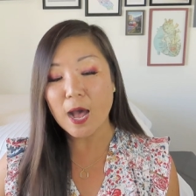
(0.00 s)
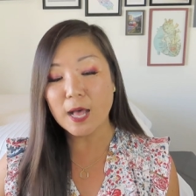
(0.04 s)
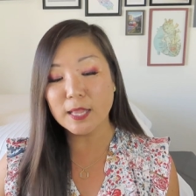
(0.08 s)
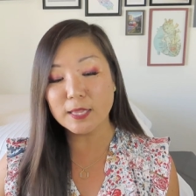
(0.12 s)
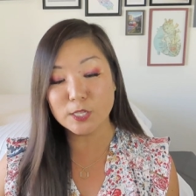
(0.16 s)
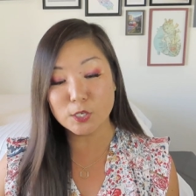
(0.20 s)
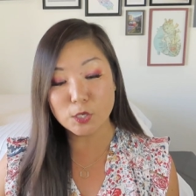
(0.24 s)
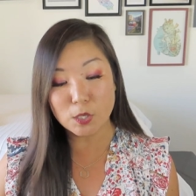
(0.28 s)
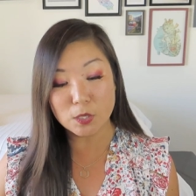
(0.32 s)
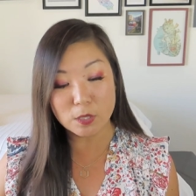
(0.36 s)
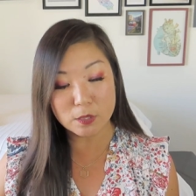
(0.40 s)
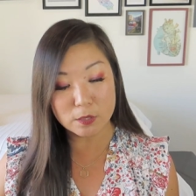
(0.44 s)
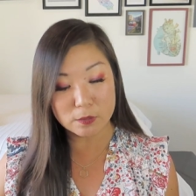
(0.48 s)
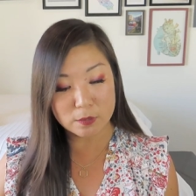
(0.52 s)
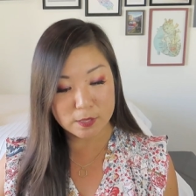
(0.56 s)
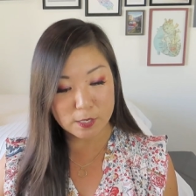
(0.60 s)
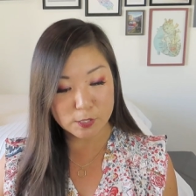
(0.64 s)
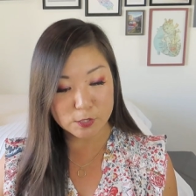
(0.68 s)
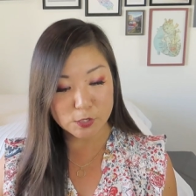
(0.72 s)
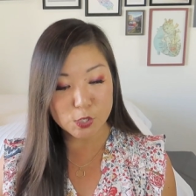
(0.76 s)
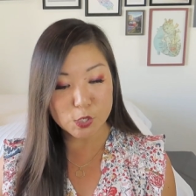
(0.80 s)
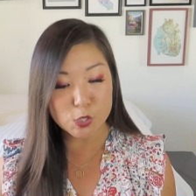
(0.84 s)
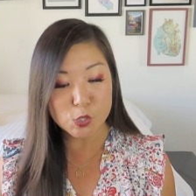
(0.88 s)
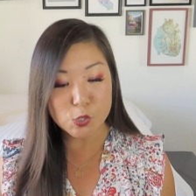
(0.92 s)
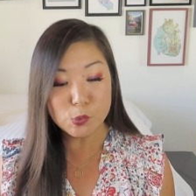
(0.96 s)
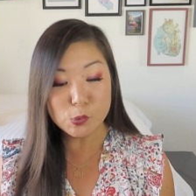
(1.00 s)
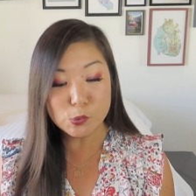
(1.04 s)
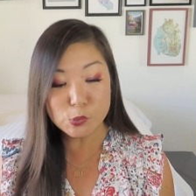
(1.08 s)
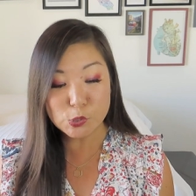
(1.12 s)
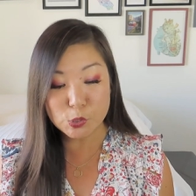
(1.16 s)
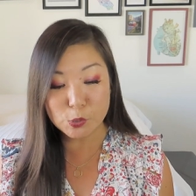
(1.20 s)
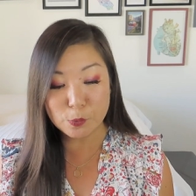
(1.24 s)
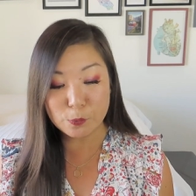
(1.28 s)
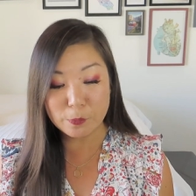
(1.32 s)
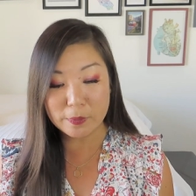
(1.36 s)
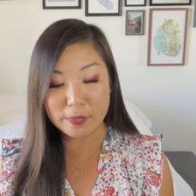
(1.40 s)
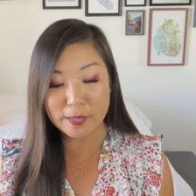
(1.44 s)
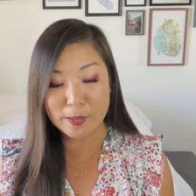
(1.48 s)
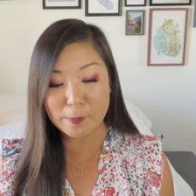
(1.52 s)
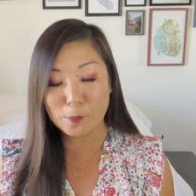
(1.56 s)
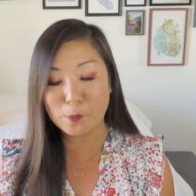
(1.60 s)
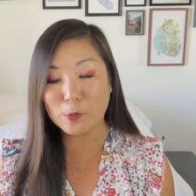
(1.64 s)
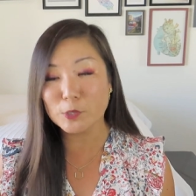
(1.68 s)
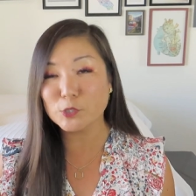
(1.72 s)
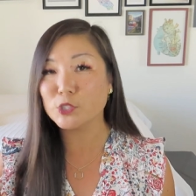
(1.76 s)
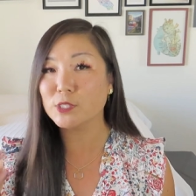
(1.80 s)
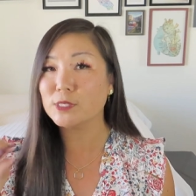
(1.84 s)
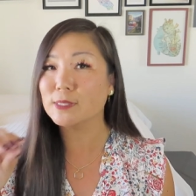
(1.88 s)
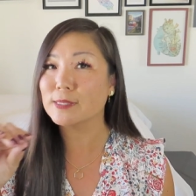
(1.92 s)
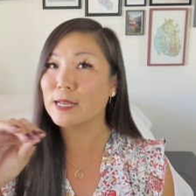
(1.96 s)
a little, there's a YouTube clip
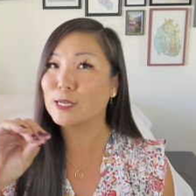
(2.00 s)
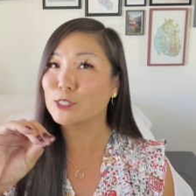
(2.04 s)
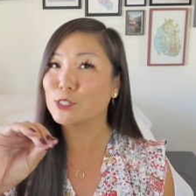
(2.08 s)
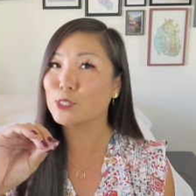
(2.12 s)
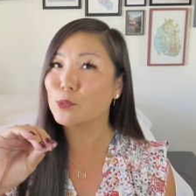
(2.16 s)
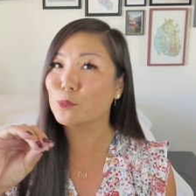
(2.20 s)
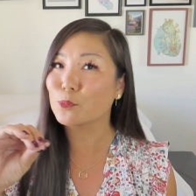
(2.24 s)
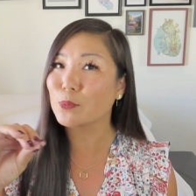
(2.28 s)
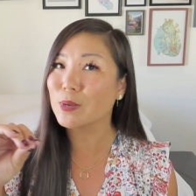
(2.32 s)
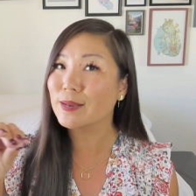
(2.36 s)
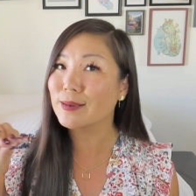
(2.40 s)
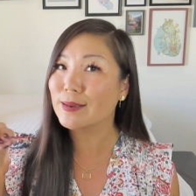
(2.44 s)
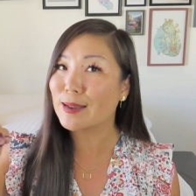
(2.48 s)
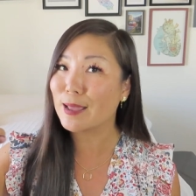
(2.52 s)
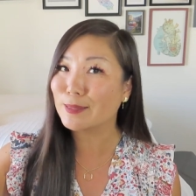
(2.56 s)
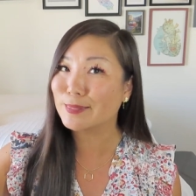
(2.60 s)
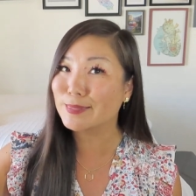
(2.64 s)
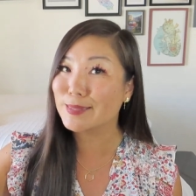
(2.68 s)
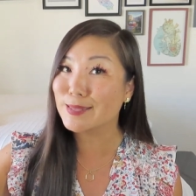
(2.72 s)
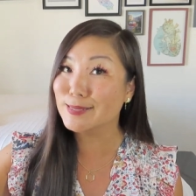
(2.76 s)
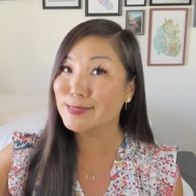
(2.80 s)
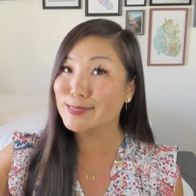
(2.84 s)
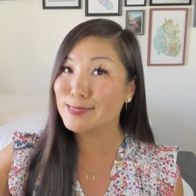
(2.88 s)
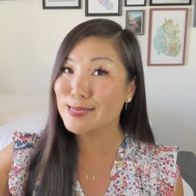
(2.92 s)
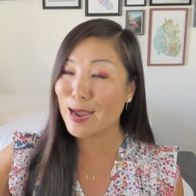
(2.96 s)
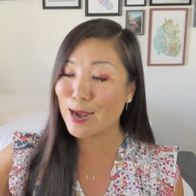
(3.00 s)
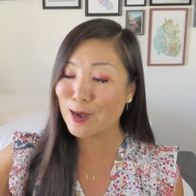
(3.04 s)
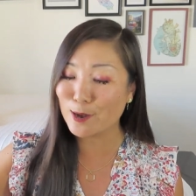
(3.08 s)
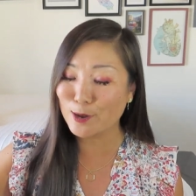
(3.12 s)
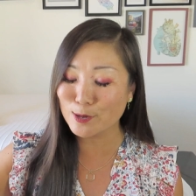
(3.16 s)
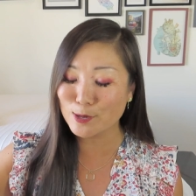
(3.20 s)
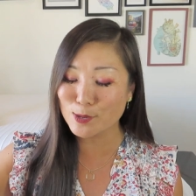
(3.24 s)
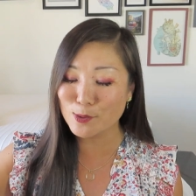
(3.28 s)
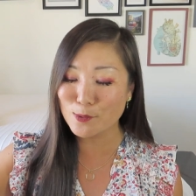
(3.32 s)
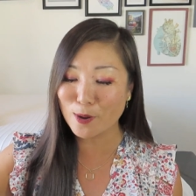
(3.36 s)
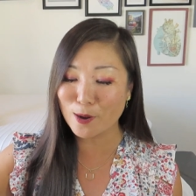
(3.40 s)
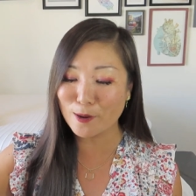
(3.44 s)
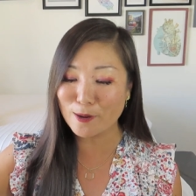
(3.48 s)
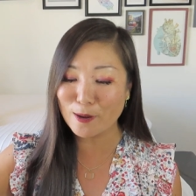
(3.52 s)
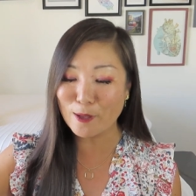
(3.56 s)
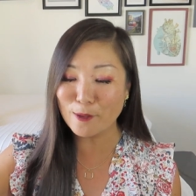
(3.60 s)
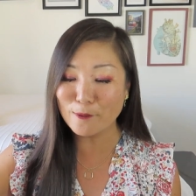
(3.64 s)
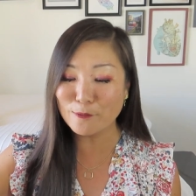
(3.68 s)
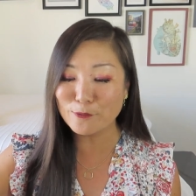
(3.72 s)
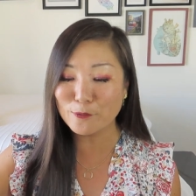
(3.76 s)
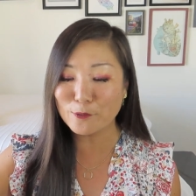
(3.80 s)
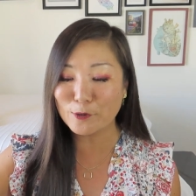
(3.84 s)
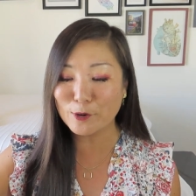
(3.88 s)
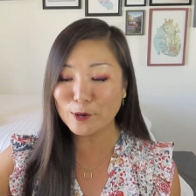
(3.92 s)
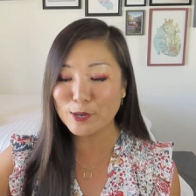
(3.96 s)
where she's actually written out the entire U R
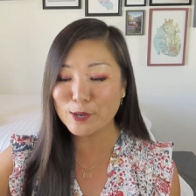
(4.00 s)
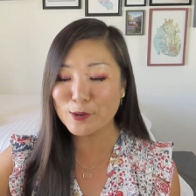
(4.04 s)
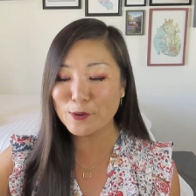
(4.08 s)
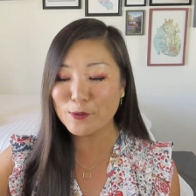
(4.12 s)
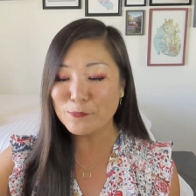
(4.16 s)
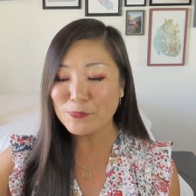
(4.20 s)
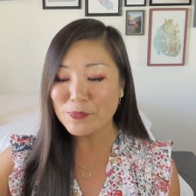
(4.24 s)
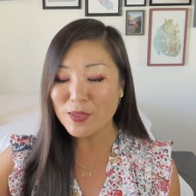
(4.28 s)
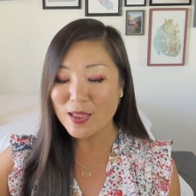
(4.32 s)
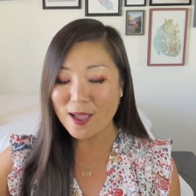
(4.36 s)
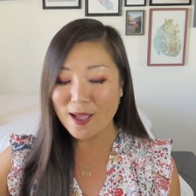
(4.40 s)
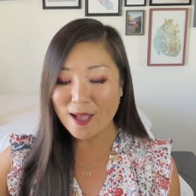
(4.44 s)
L for you.